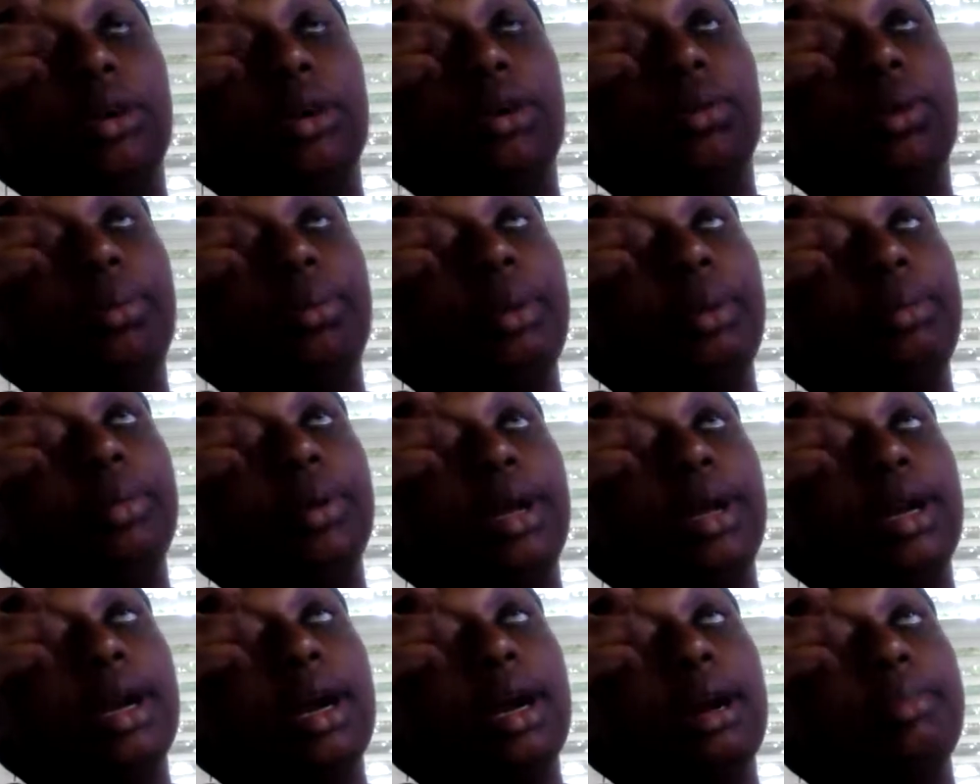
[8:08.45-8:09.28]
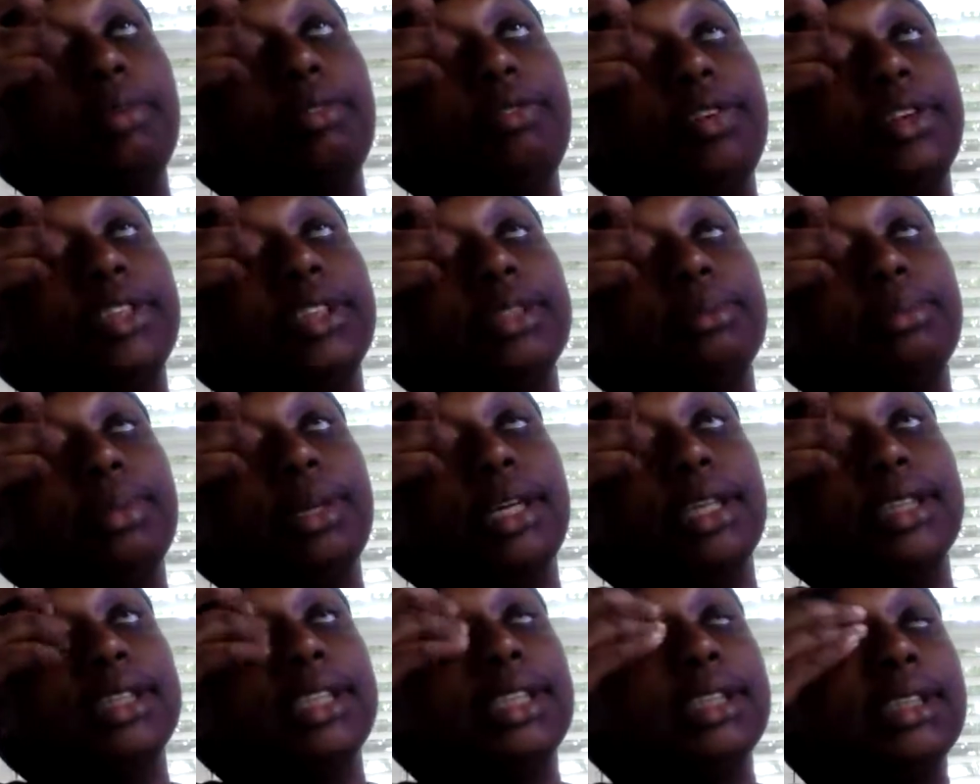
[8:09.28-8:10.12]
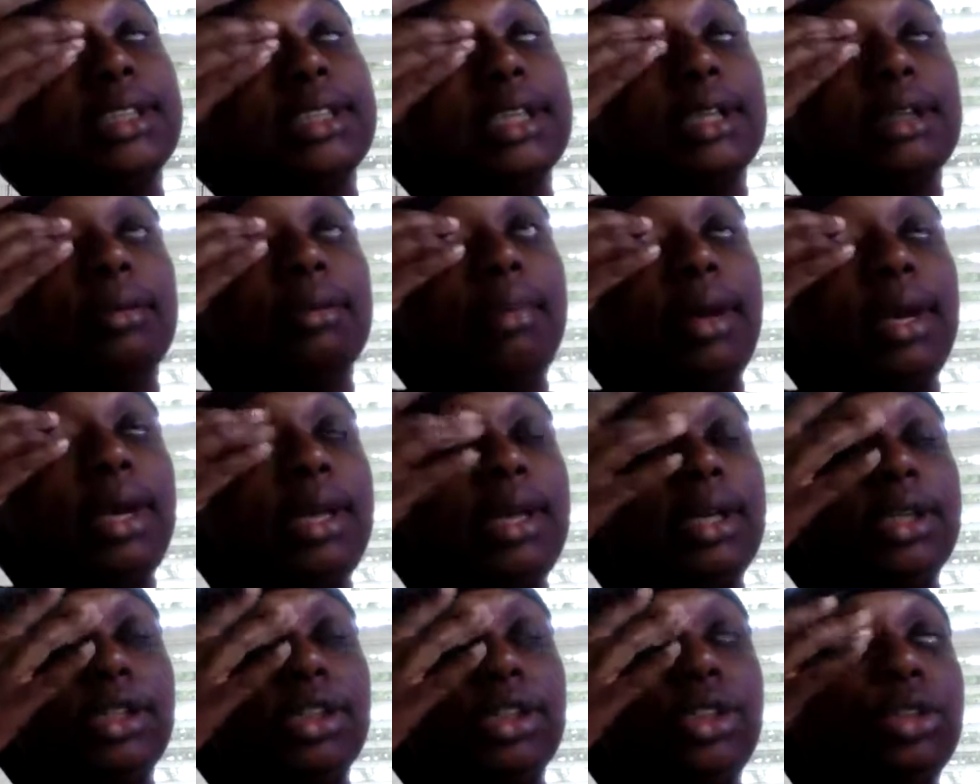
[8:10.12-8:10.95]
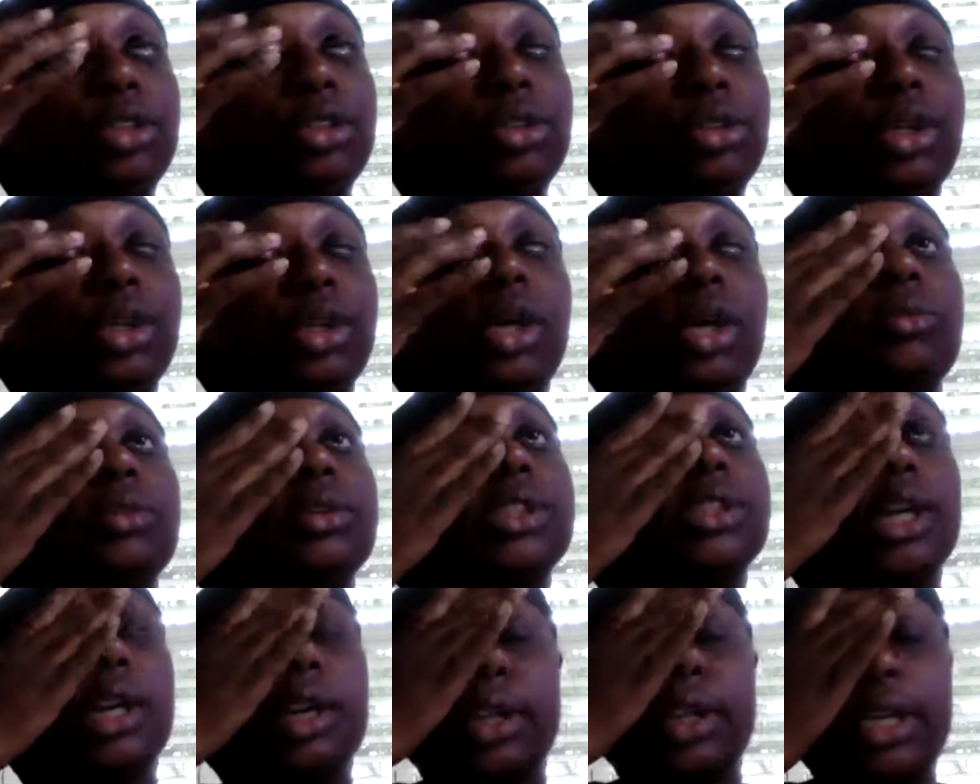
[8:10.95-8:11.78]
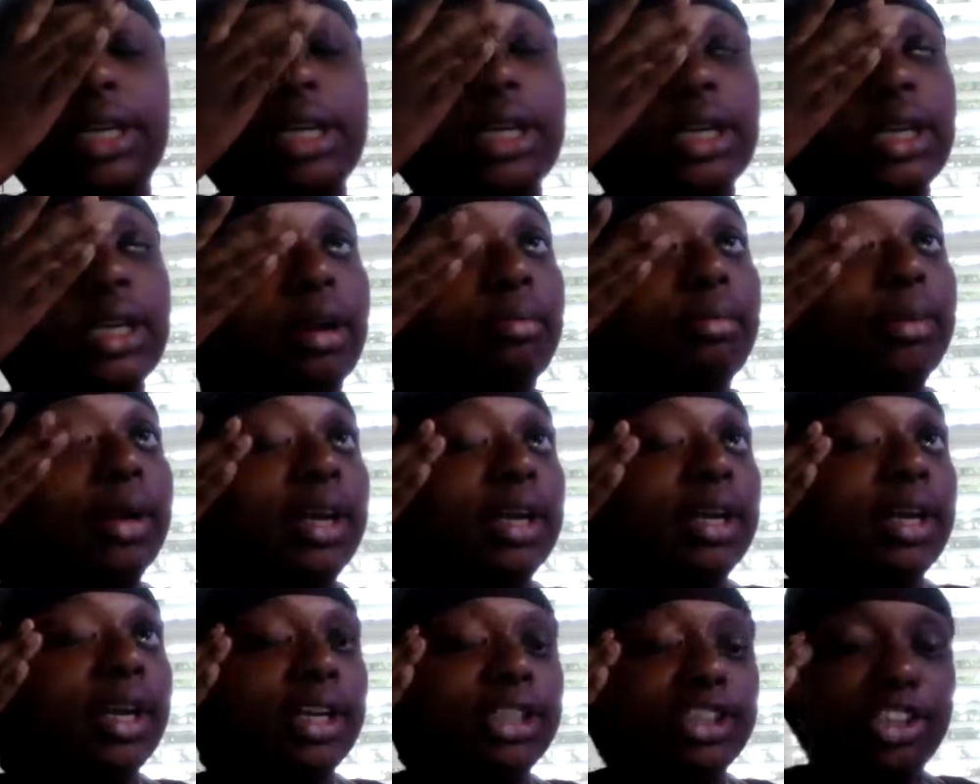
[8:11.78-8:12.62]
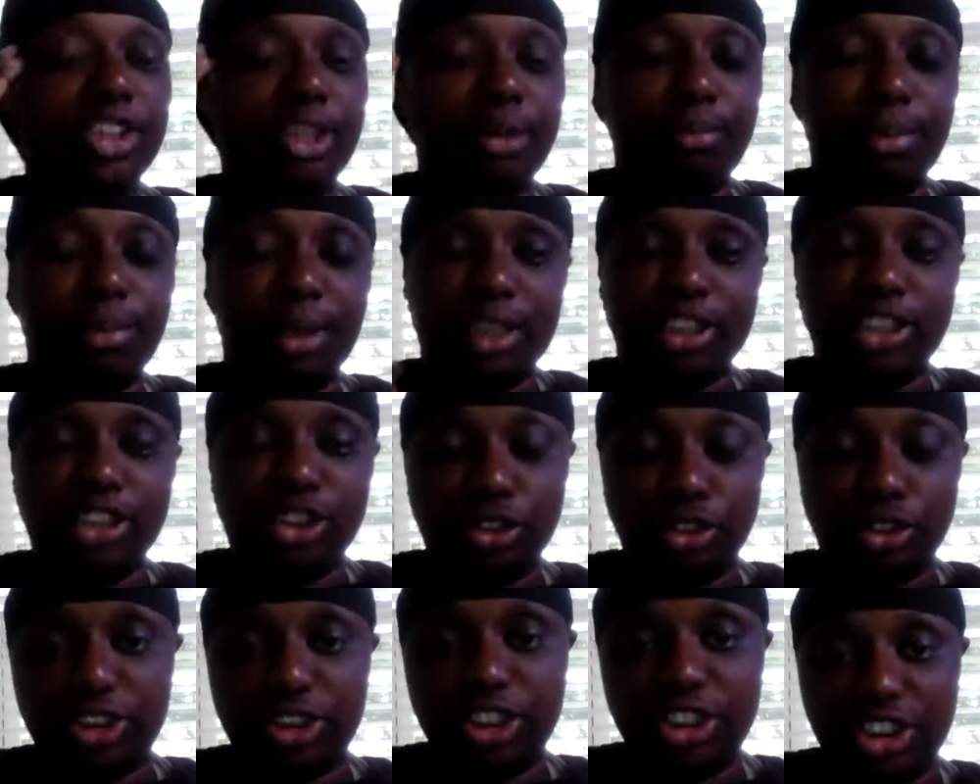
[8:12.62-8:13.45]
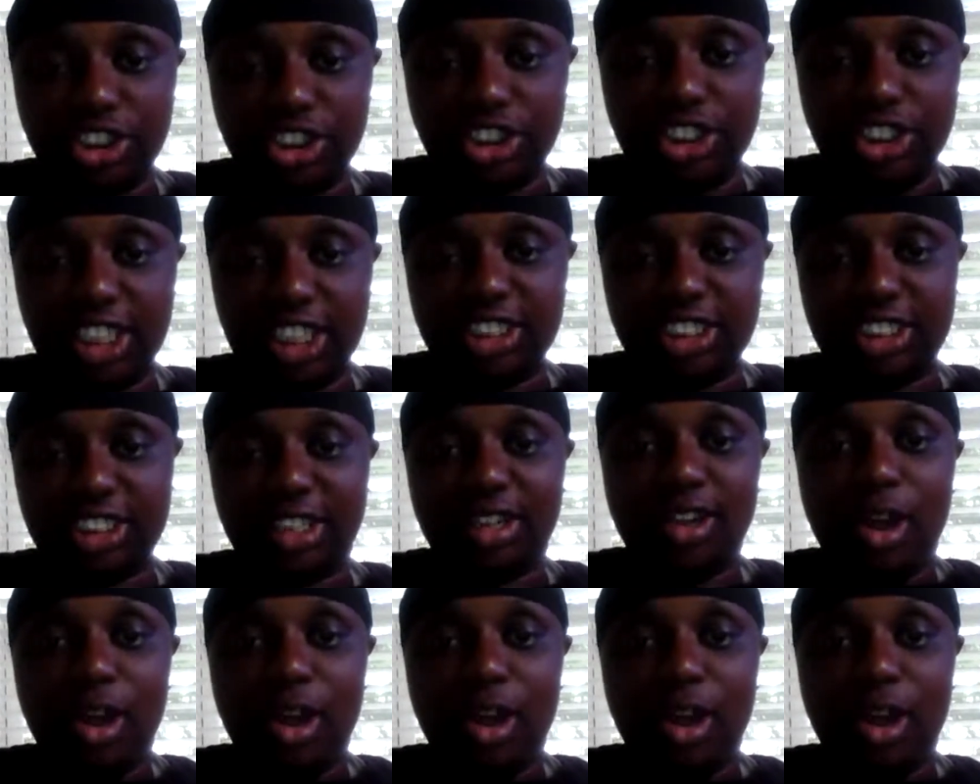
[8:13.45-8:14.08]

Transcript: where people can come and visit, because they said the main issue was her getting her medication and making sure that she takes it.